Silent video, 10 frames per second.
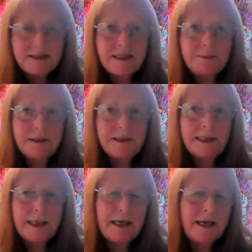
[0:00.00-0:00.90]
6 months
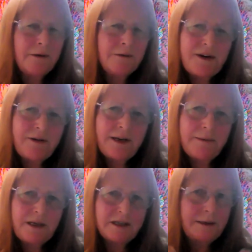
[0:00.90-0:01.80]
in, and I was
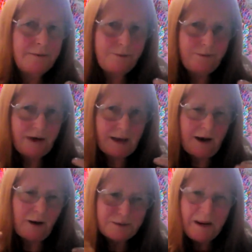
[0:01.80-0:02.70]
very, because I'm like,
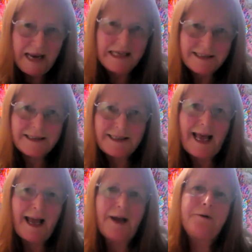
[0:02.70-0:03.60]
I was pinned
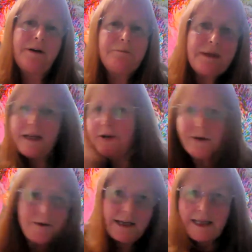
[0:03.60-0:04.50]
down and being a
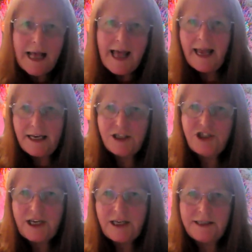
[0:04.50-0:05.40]
very
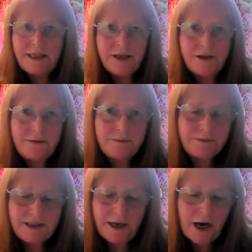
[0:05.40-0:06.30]
energetic and,
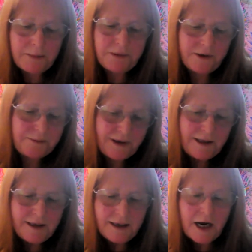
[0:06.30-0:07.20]
you know,
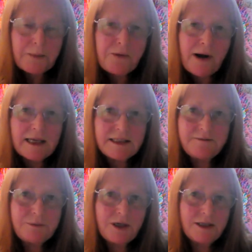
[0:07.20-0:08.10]

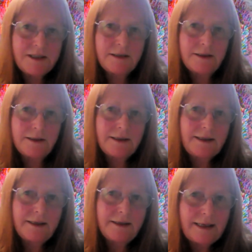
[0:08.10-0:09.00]
hyperactive person,
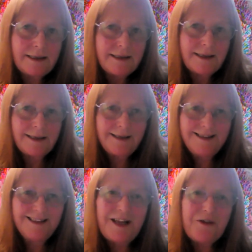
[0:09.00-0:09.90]
yeah, that's like
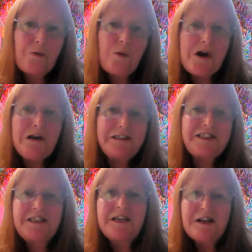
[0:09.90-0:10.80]
the
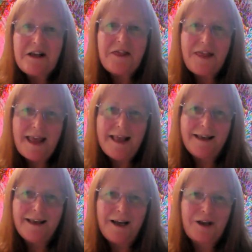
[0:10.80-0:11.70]
worst thing
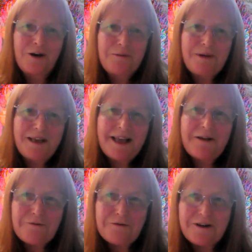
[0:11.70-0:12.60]
that I could be
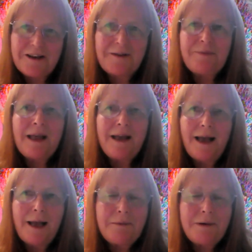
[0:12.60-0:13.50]
given.
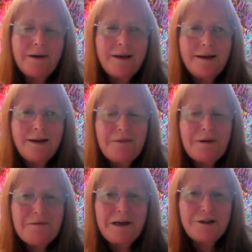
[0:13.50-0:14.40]
And I
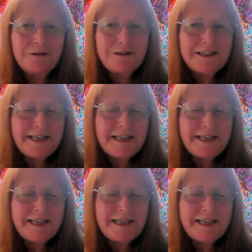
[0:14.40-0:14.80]
remember my doctor